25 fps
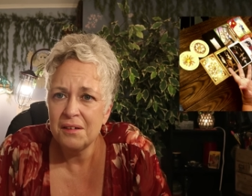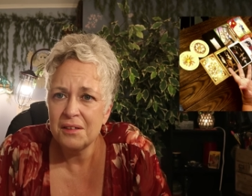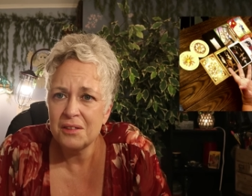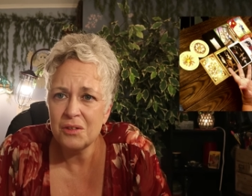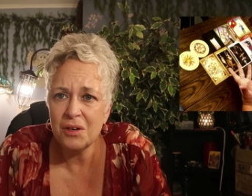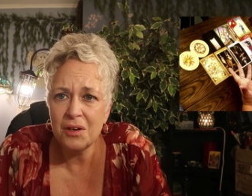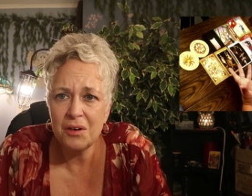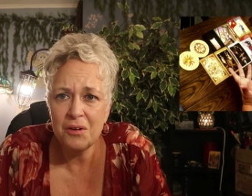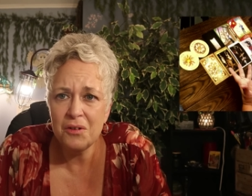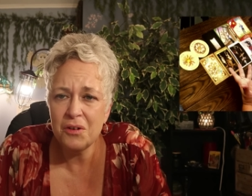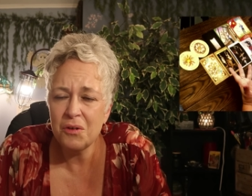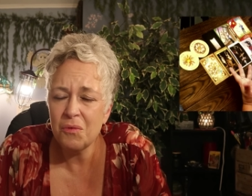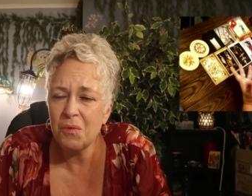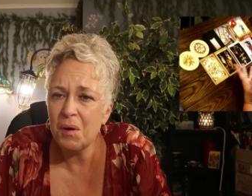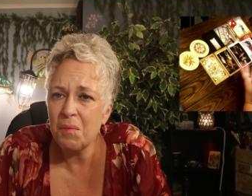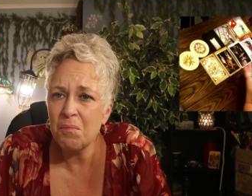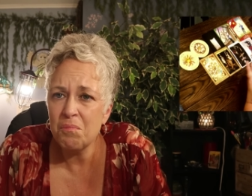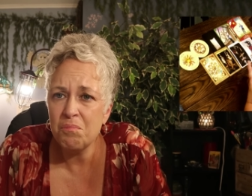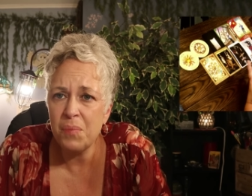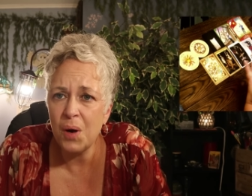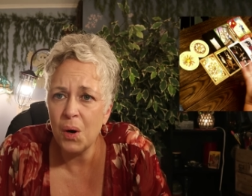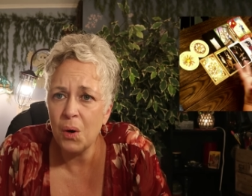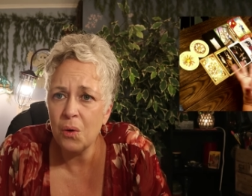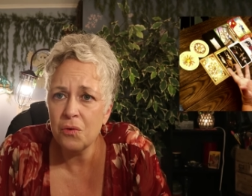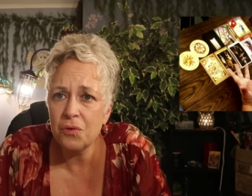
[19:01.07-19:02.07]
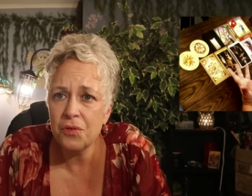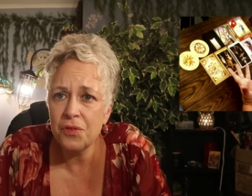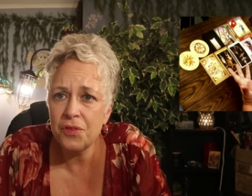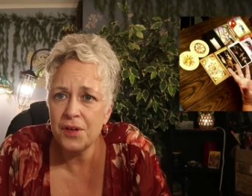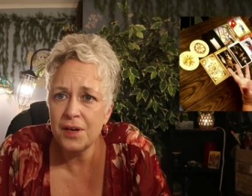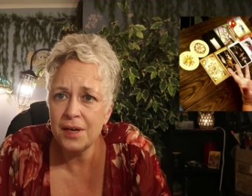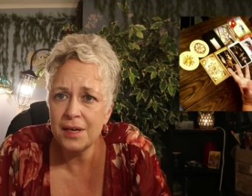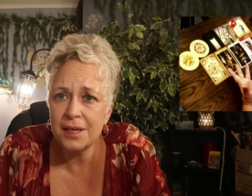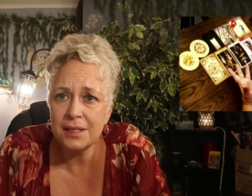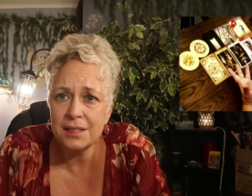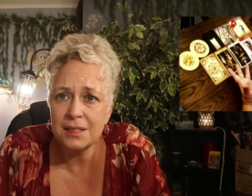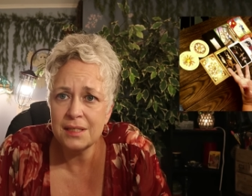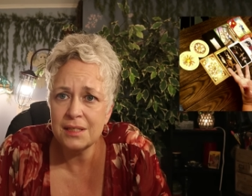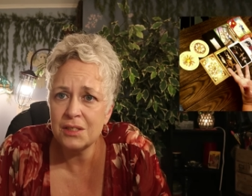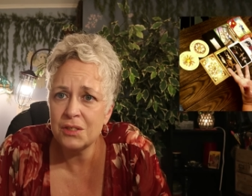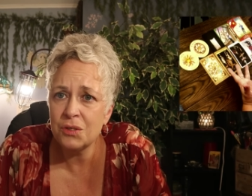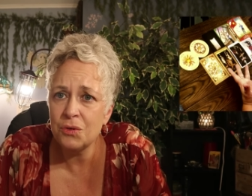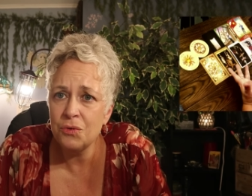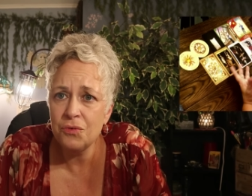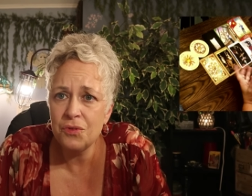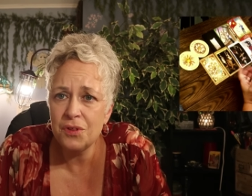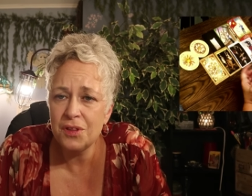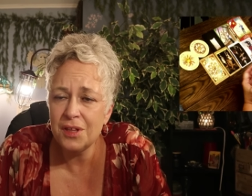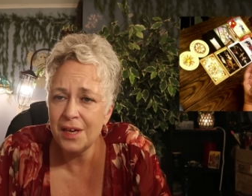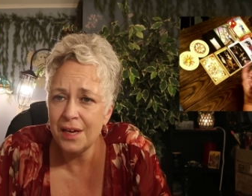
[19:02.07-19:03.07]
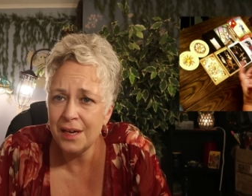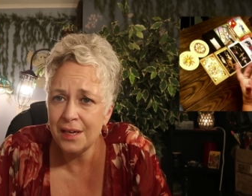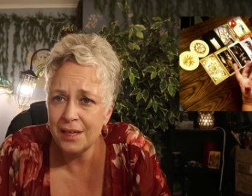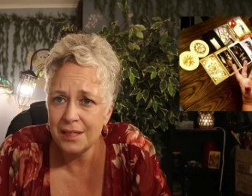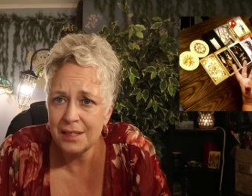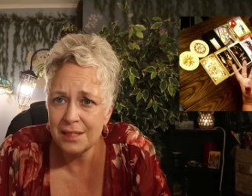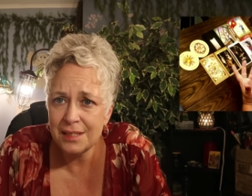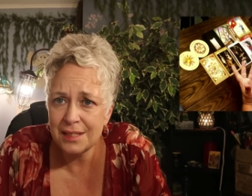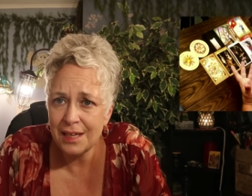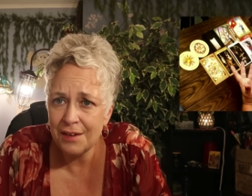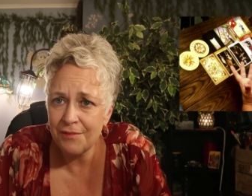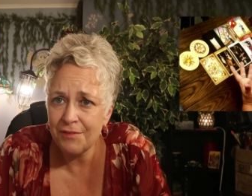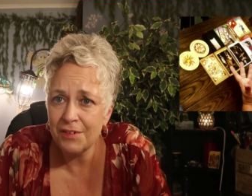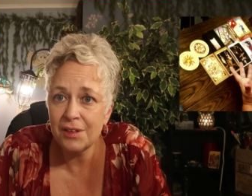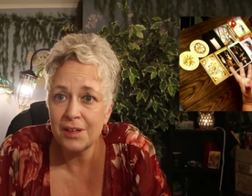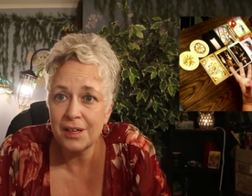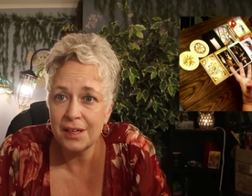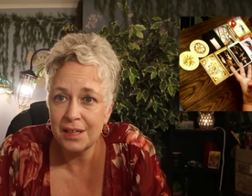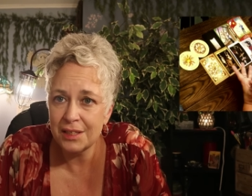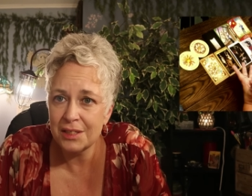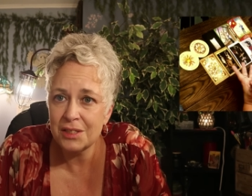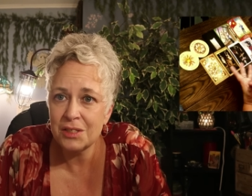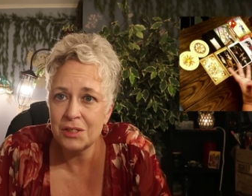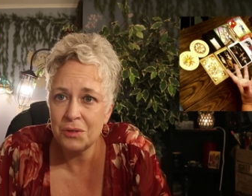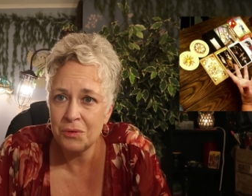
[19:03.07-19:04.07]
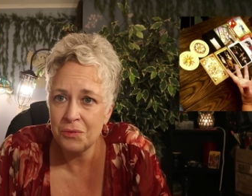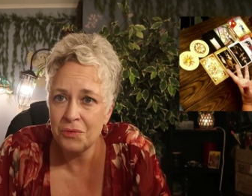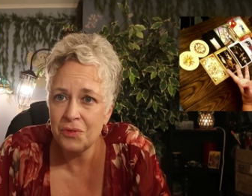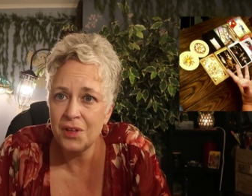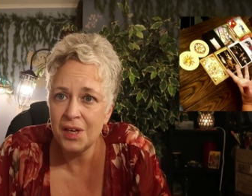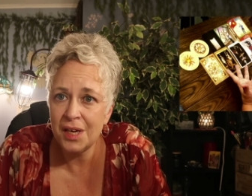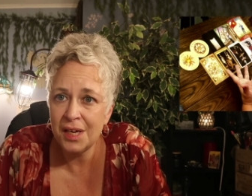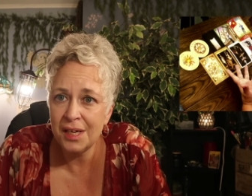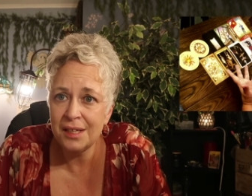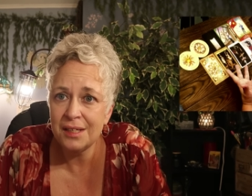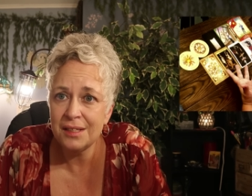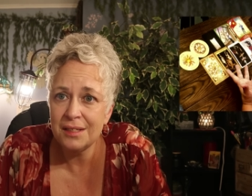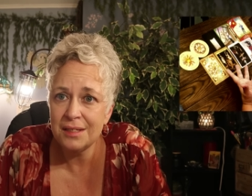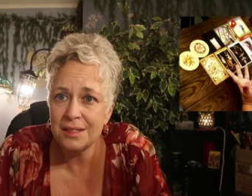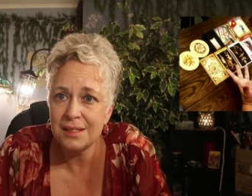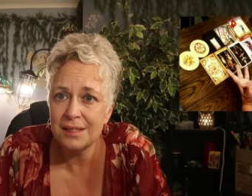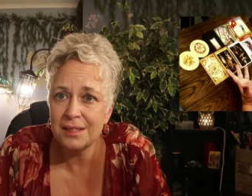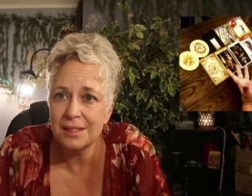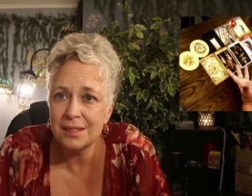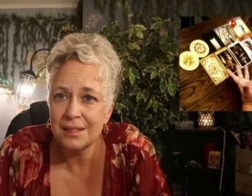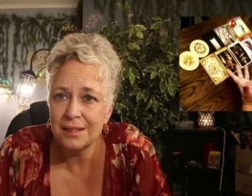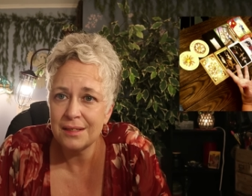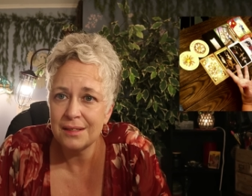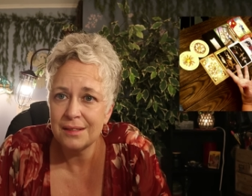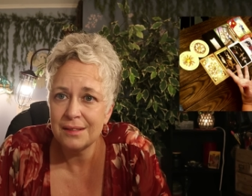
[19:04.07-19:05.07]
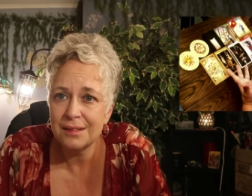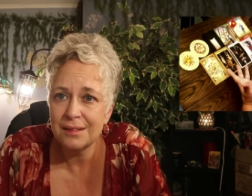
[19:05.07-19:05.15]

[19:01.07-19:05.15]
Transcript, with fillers: so i don't know what both is two things i feel like it's two things